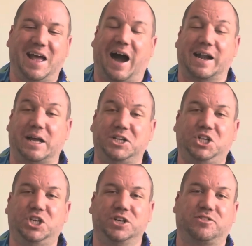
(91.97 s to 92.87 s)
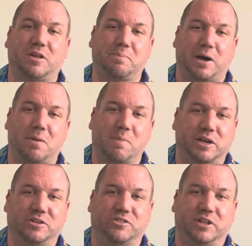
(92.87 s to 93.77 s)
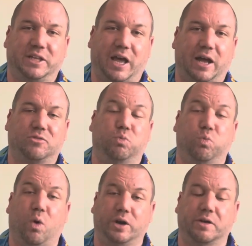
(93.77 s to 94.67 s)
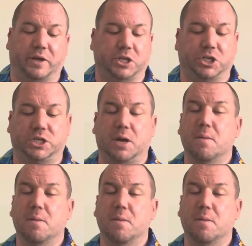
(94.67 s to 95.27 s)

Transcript: And I just about managed to get one of each.